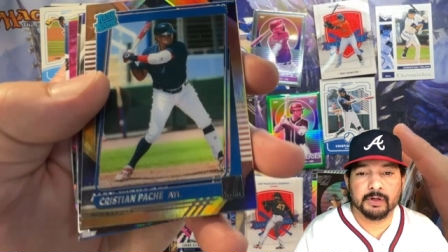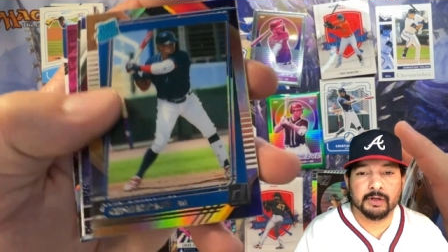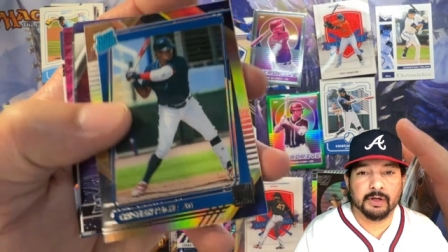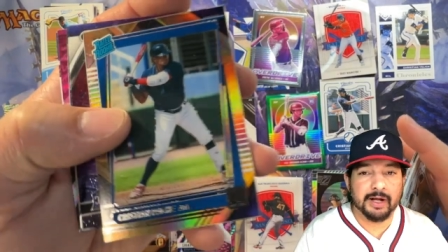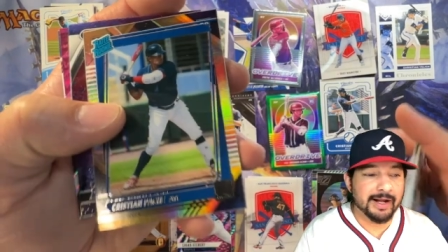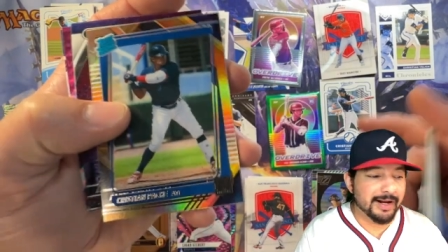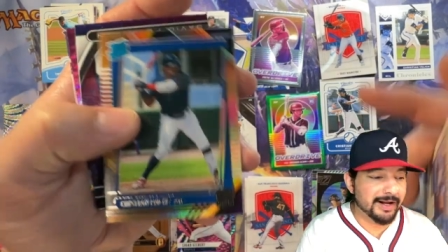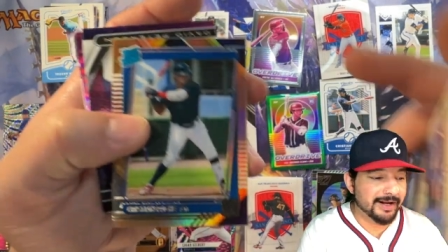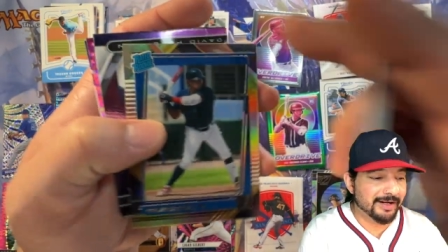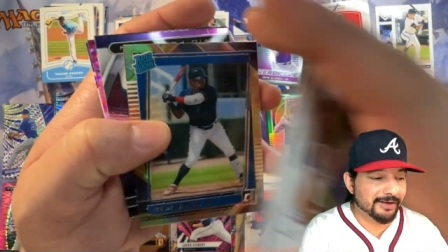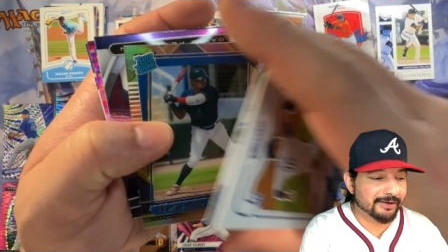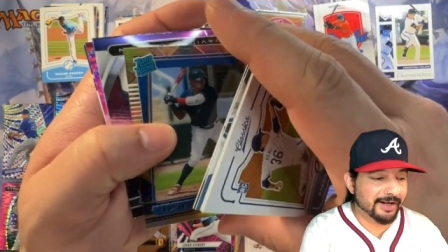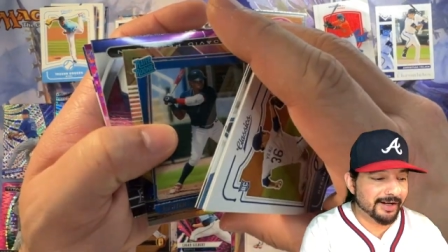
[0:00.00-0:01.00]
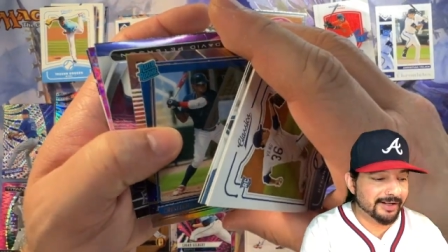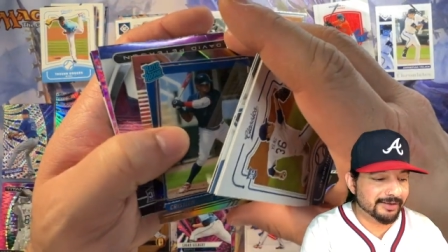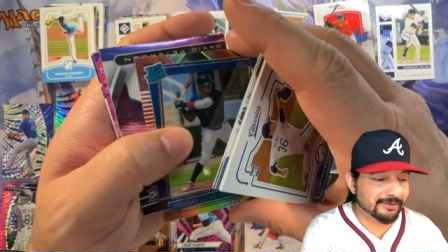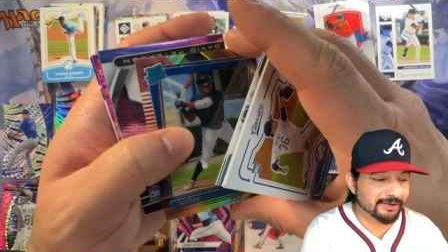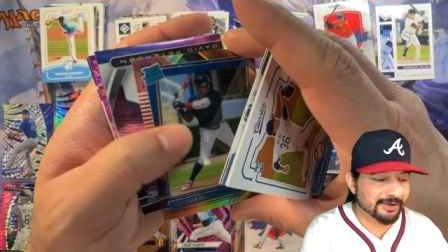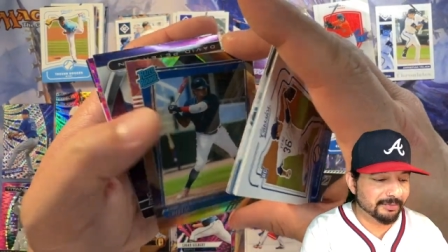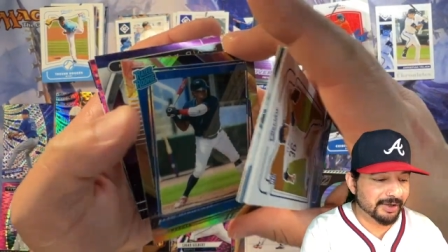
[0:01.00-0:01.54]
Hey, guys,
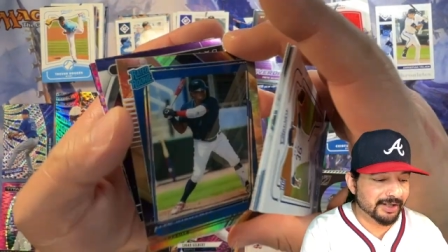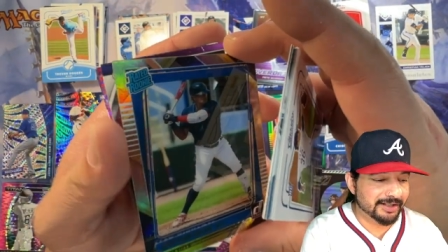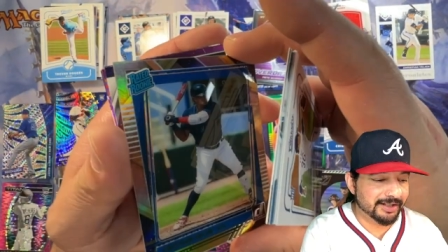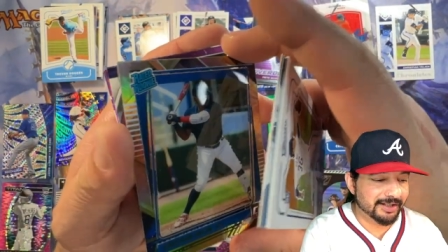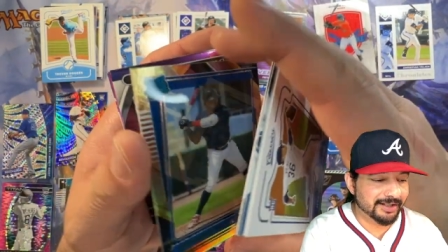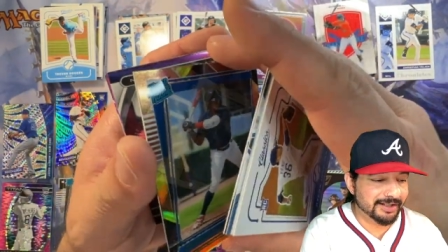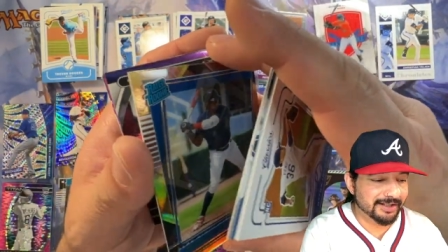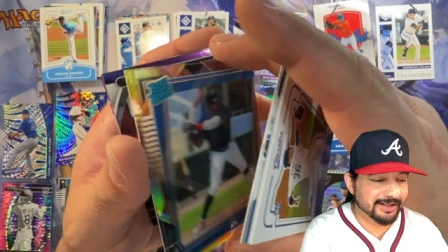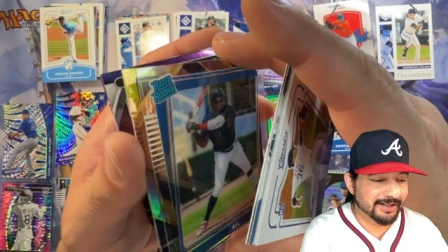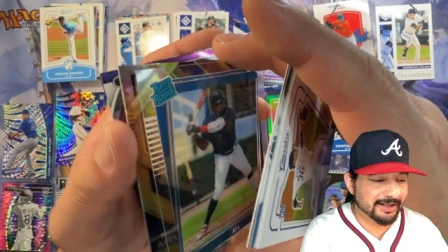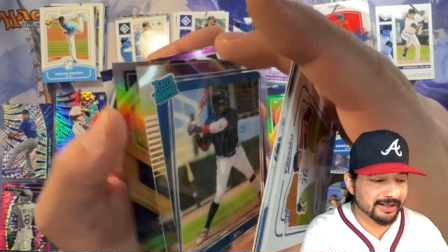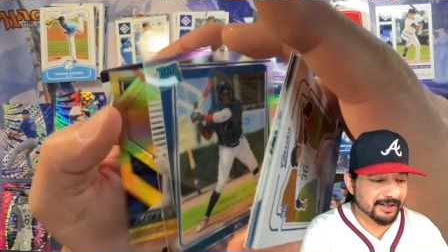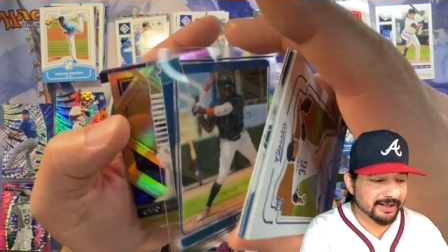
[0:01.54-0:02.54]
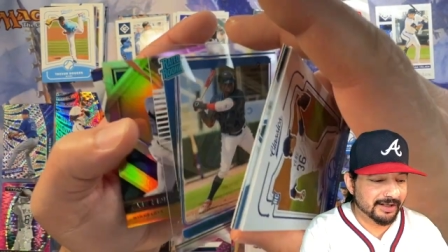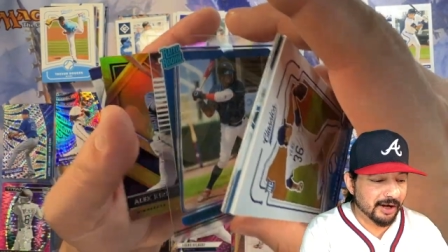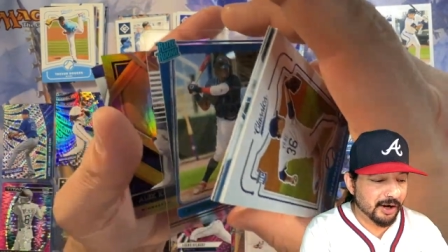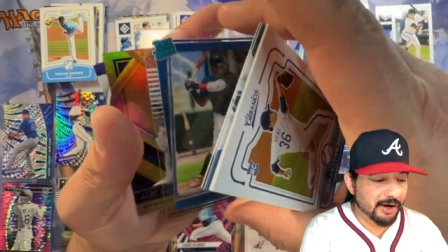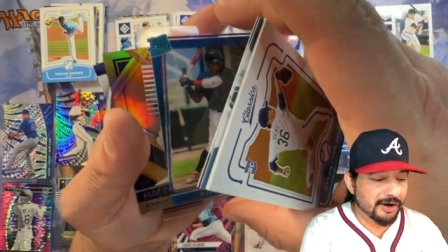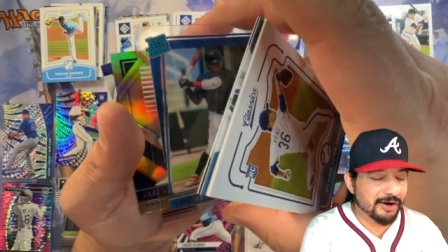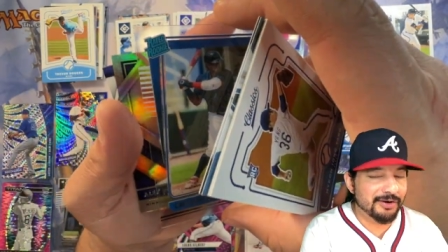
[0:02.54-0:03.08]
Cristian Pache.
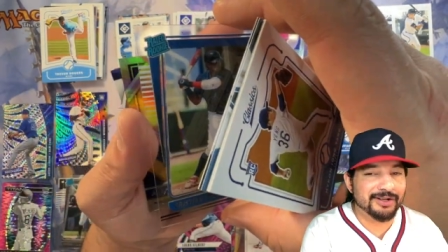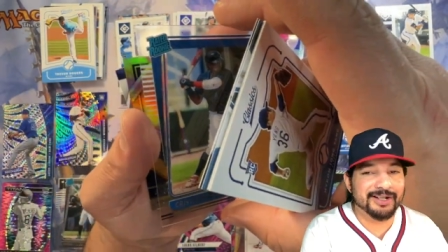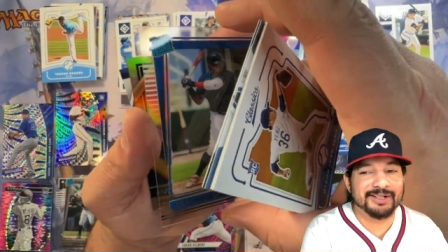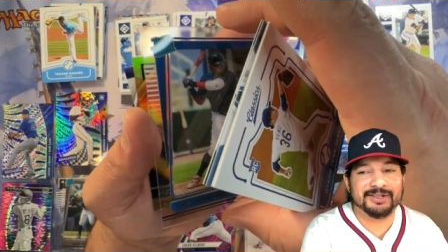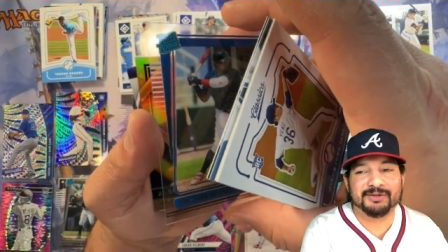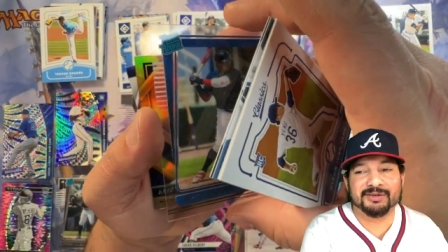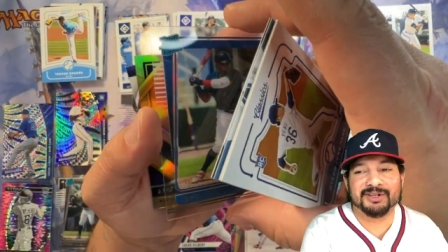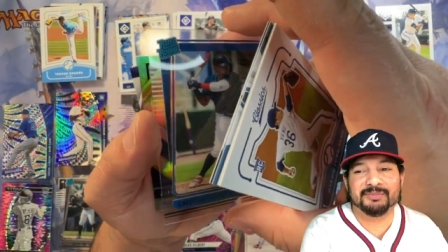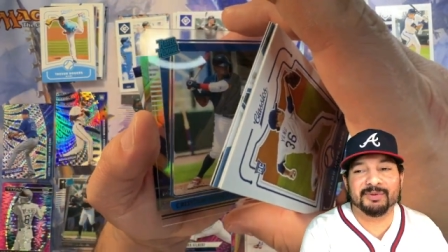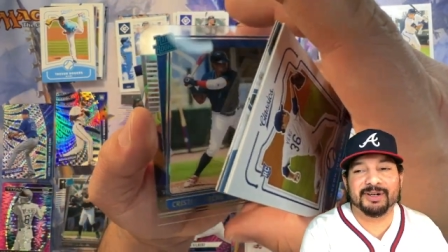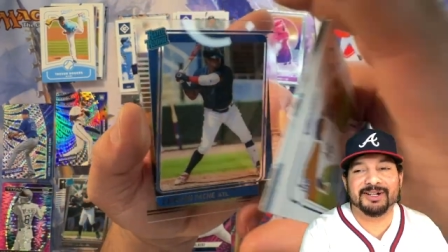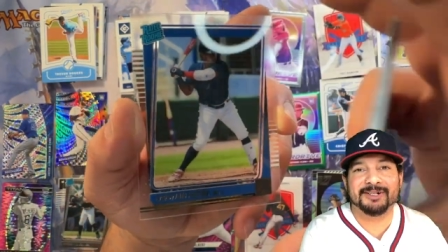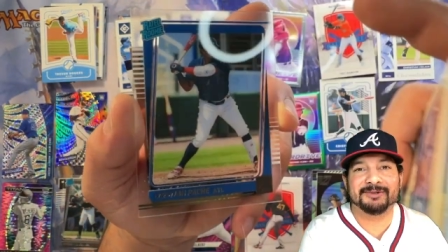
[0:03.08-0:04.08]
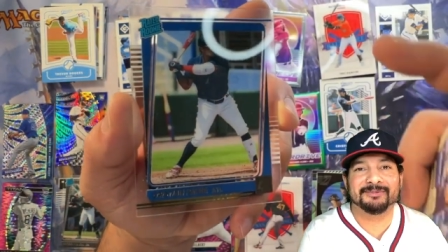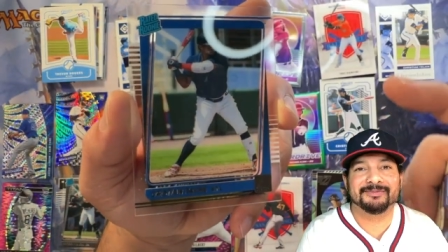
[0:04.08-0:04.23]
Oh, and it's transparent